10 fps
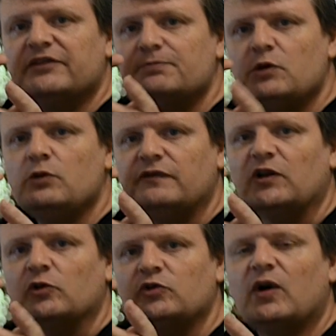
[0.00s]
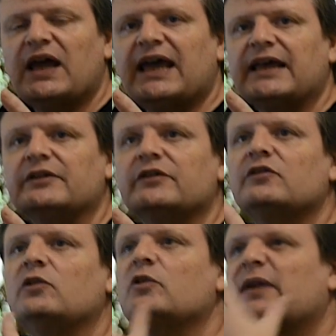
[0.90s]
is moving on your hands,
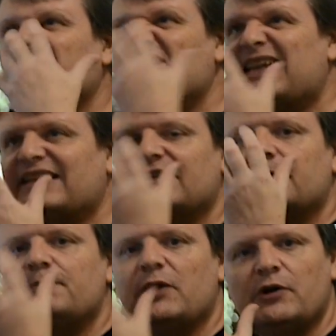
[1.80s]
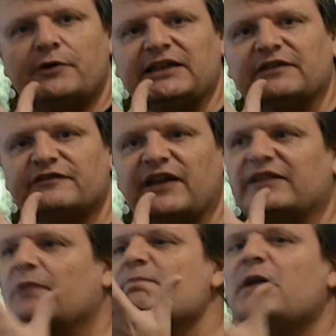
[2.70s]
so you're actually getting a blurring
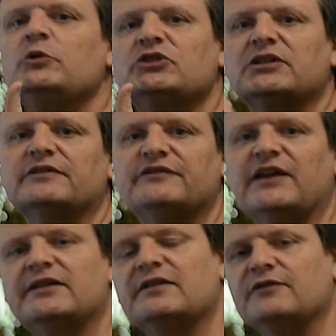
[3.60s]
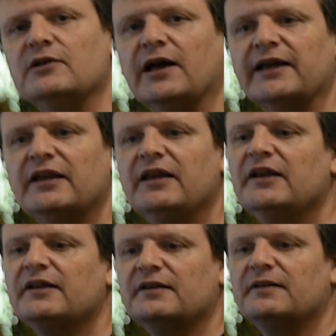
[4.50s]
effect, a motion effect if you like.
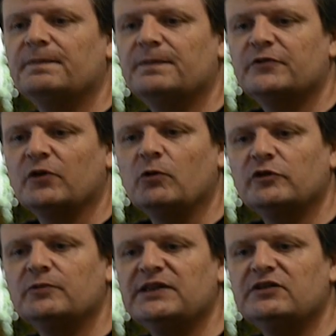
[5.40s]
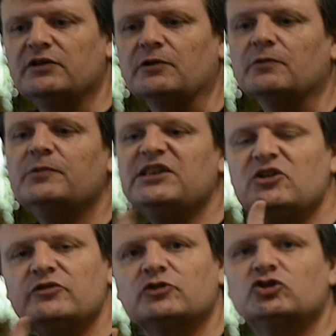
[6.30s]
So what do? We
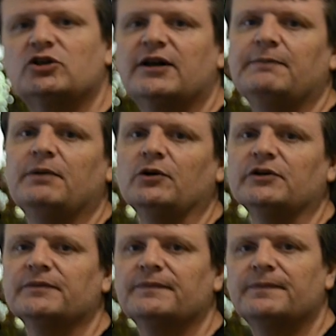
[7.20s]
use a tripod.